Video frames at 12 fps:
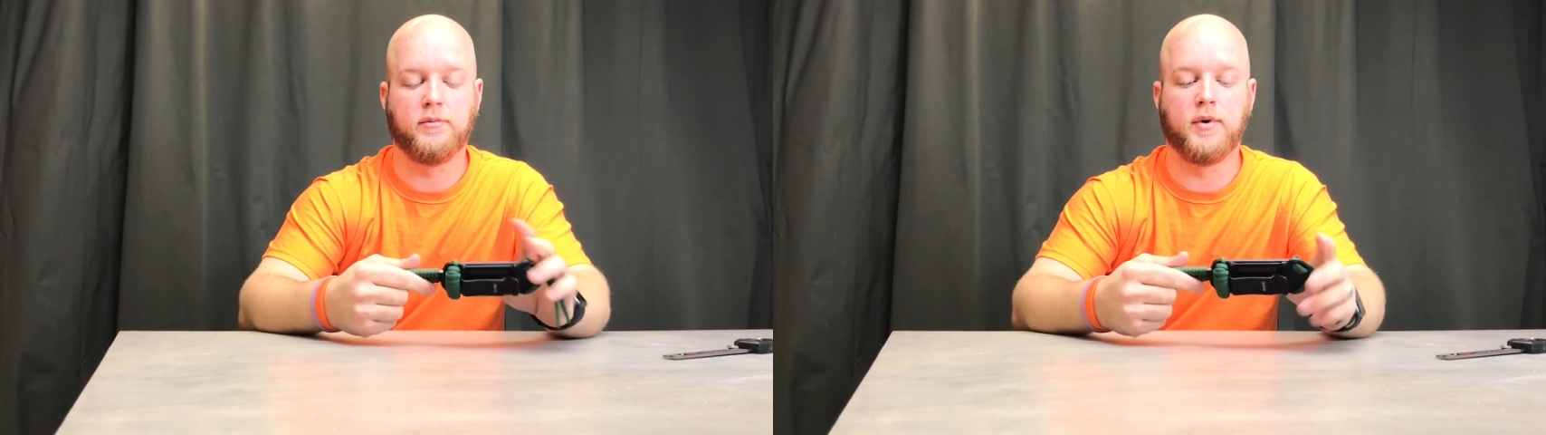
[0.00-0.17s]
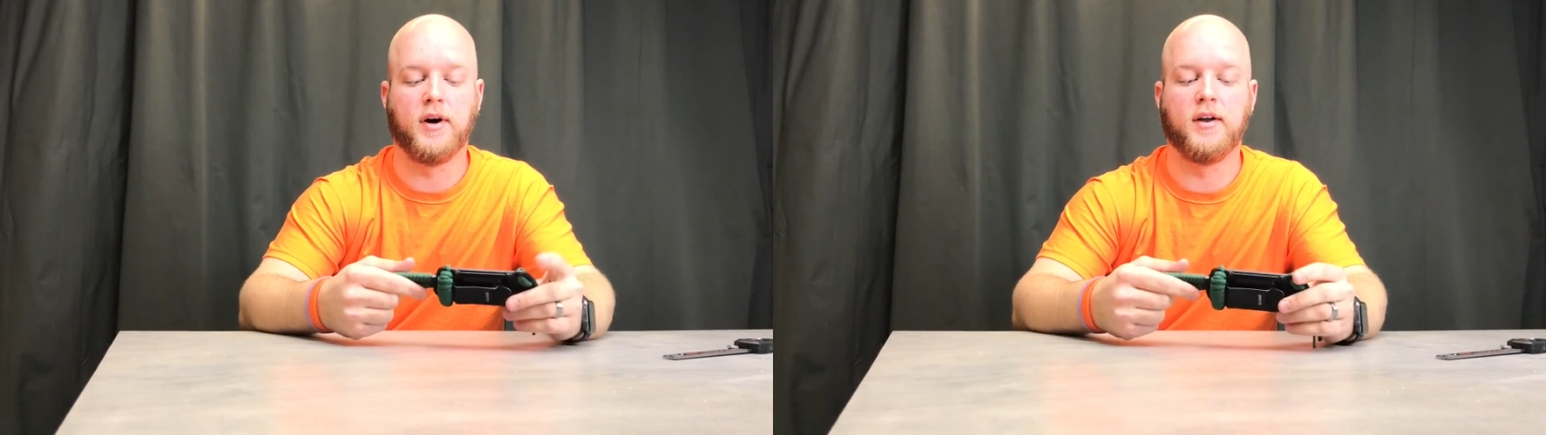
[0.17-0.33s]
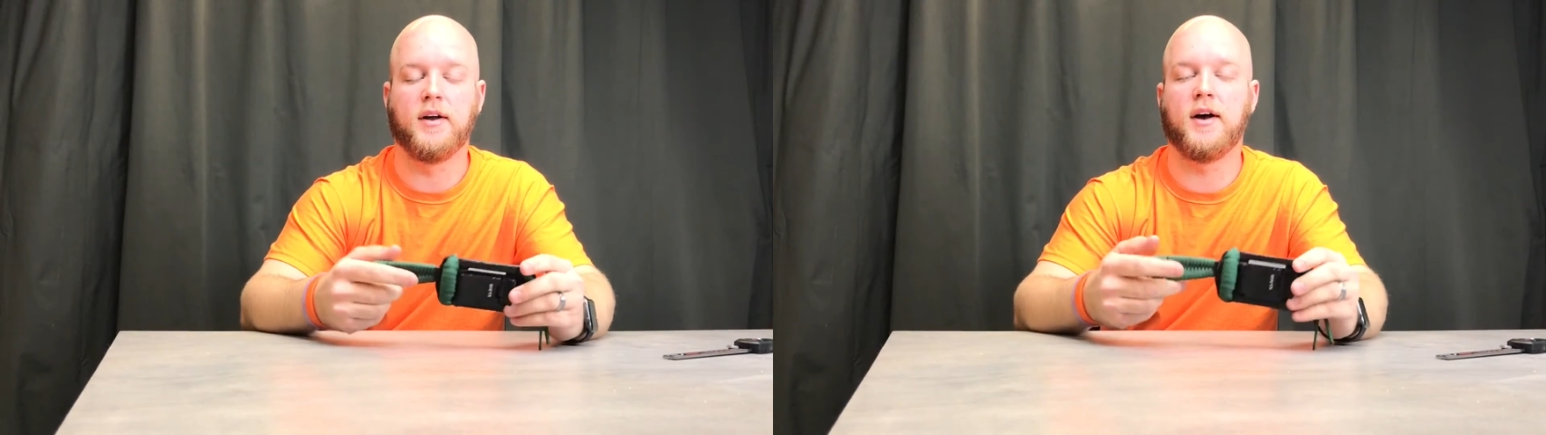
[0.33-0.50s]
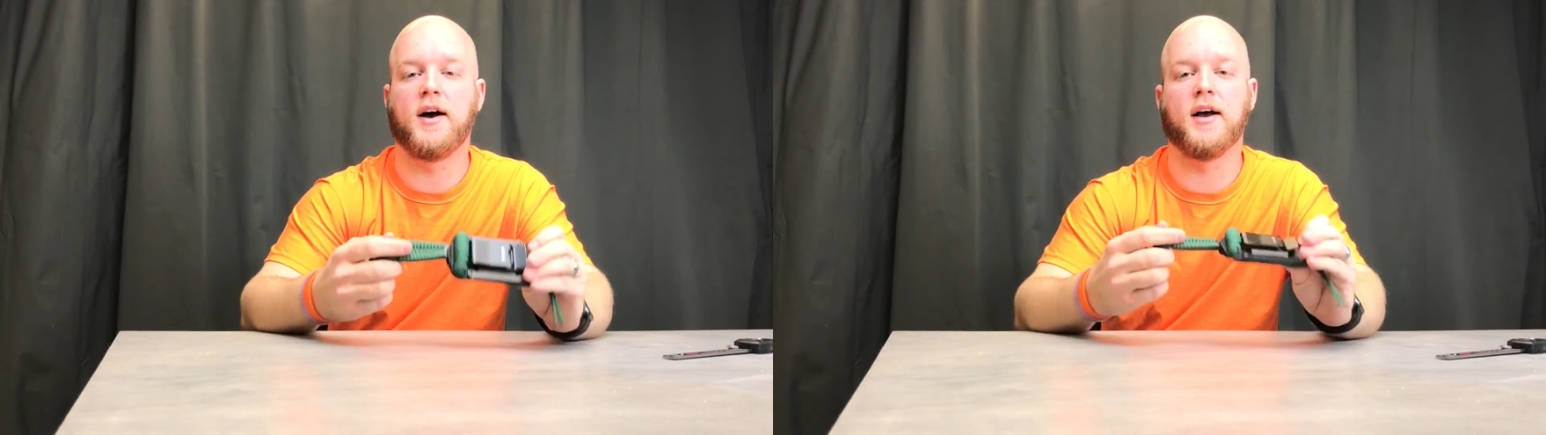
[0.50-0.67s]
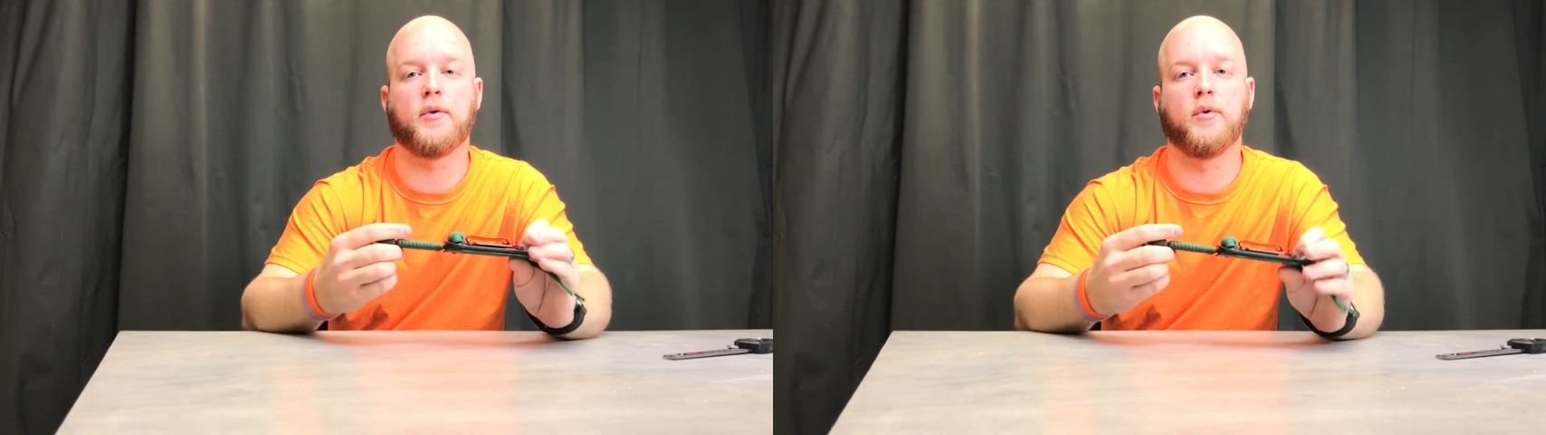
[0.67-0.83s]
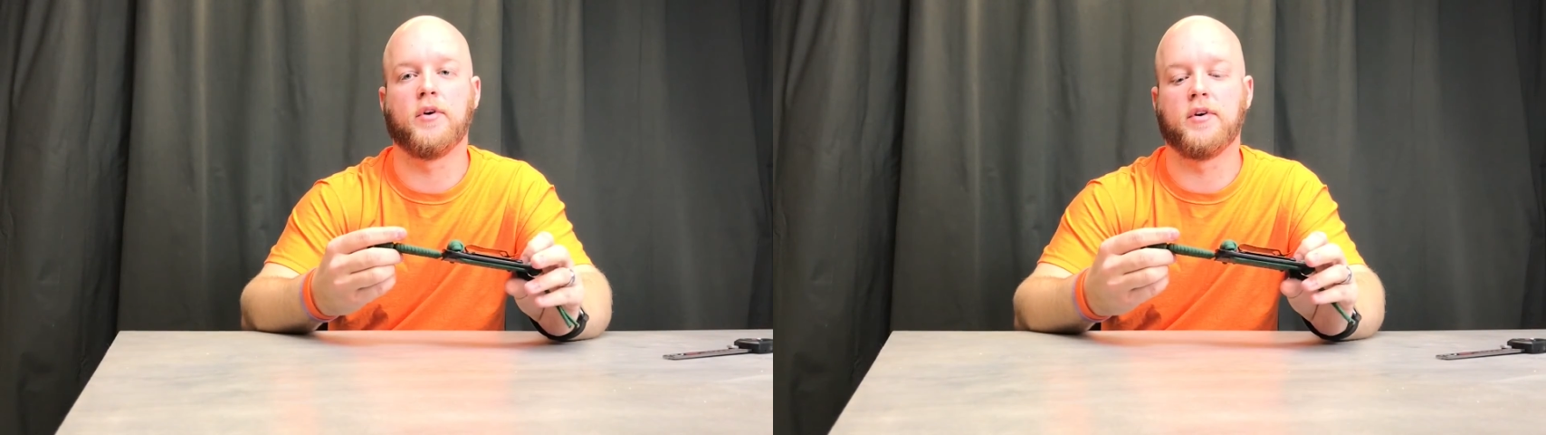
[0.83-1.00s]
But
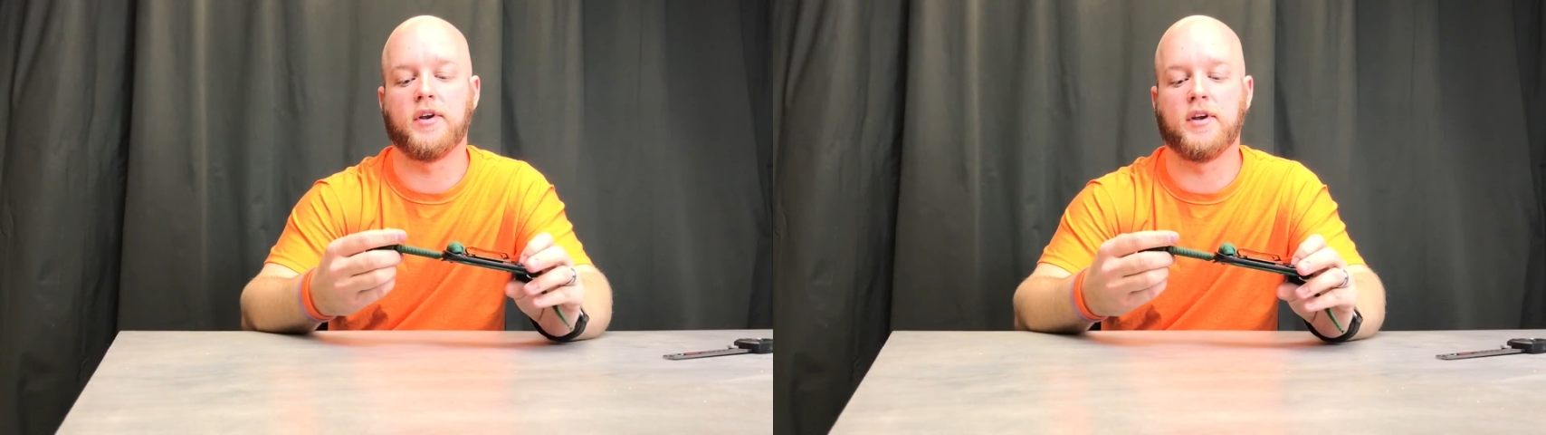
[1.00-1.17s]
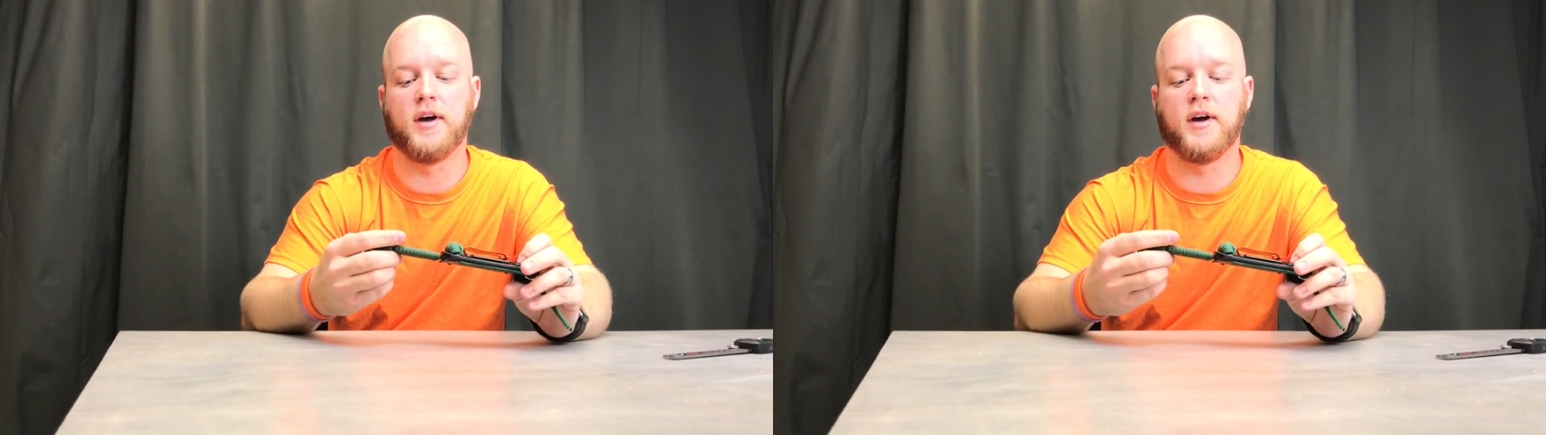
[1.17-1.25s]
high quality